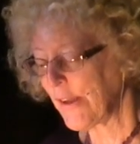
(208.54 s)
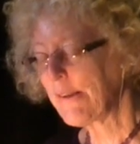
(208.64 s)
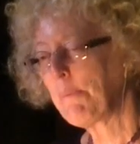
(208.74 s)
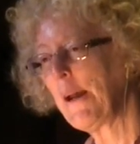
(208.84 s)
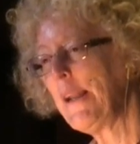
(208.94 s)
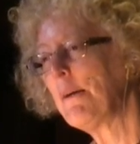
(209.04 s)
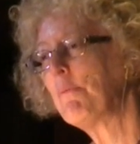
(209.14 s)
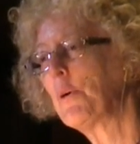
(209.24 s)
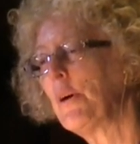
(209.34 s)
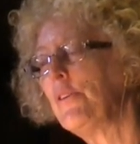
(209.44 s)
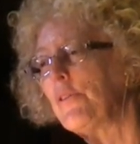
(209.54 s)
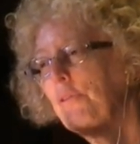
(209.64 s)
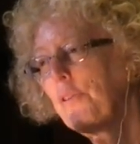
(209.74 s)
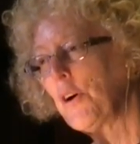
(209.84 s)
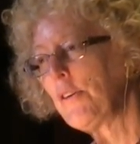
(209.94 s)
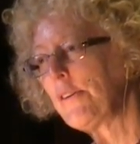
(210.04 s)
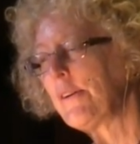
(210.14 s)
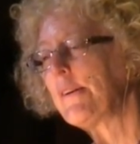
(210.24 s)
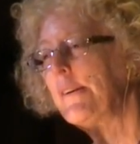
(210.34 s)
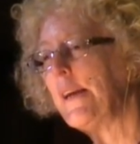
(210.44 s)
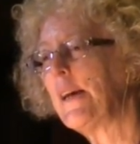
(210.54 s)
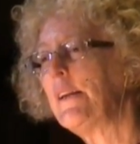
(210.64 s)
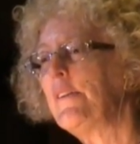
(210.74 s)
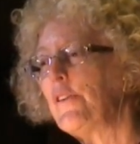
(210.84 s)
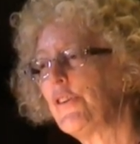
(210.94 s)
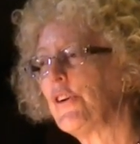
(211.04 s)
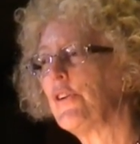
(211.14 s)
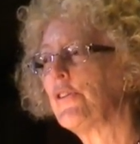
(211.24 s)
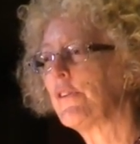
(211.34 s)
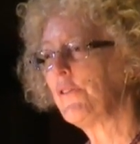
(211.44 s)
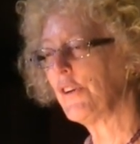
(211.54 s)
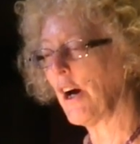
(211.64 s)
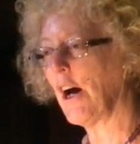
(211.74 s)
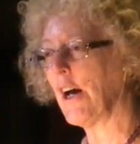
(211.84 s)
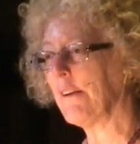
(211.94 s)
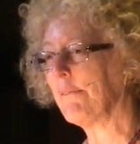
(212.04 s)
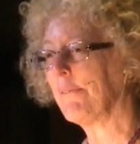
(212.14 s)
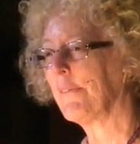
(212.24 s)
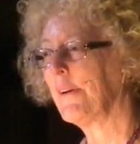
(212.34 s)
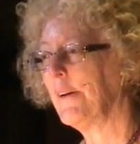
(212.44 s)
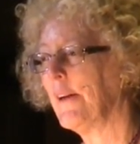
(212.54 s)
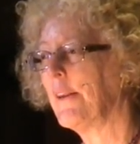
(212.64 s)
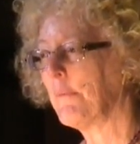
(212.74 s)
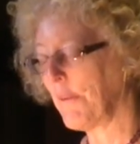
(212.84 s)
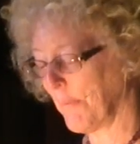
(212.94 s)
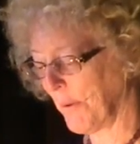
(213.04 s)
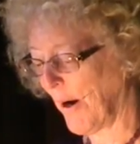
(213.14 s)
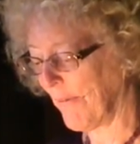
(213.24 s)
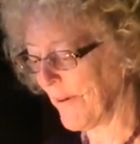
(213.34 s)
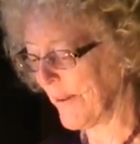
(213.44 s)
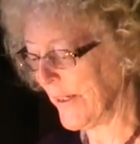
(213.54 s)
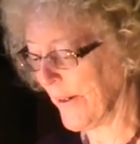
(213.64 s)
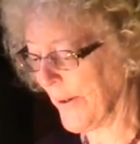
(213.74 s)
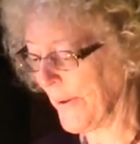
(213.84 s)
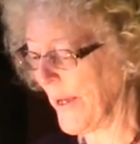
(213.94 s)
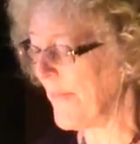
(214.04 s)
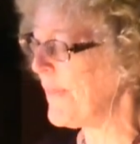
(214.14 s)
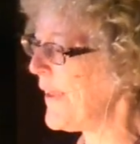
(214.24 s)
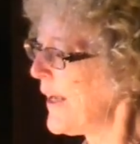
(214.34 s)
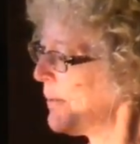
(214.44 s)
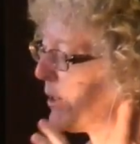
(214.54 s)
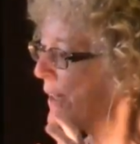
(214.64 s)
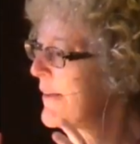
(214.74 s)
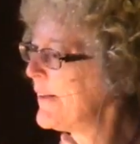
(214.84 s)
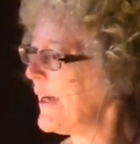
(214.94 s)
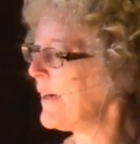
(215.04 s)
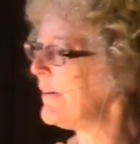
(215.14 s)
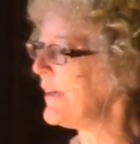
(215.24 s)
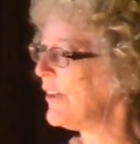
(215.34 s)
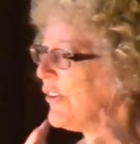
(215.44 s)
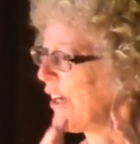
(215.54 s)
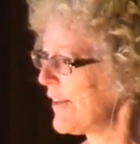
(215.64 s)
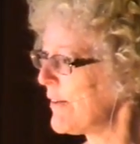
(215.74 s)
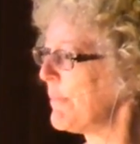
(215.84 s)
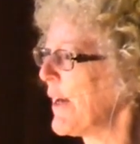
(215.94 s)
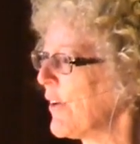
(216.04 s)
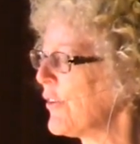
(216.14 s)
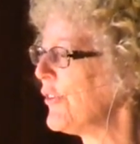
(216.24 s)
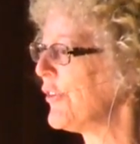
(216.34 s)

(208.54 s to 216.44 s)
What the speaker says: To explain, I'm going to first stand in the shoes of John, the prophet here, and then I'm going to stand in Jezebel's